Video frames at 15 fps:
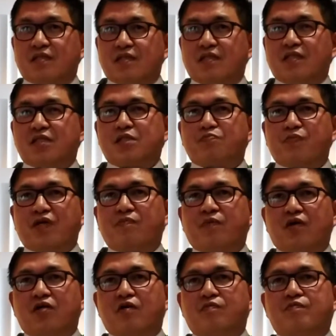these
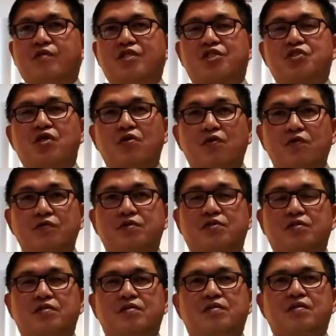people whom he chose
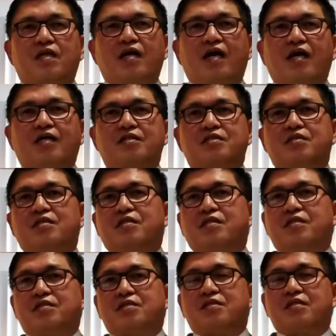as
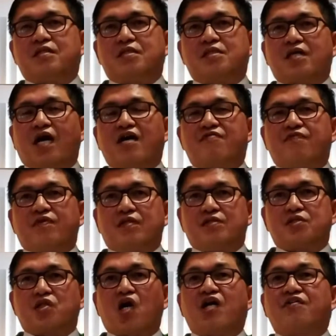his disciples,
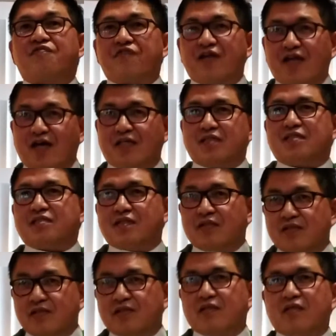confidants,
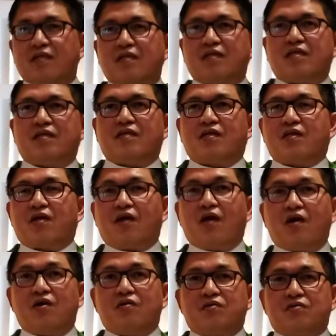
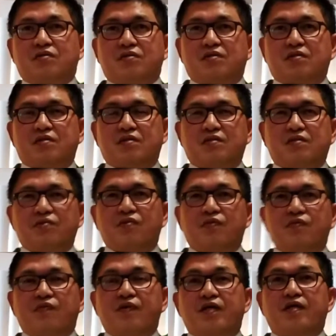close
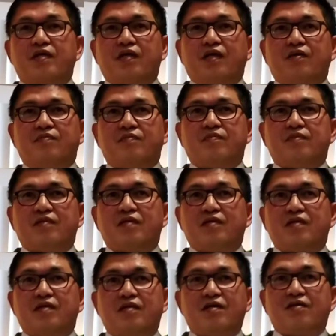with him,
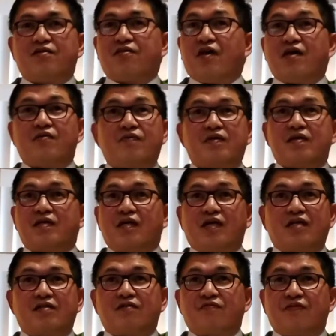they were
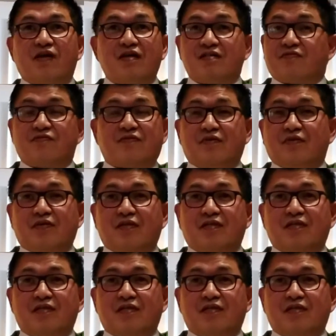not faithful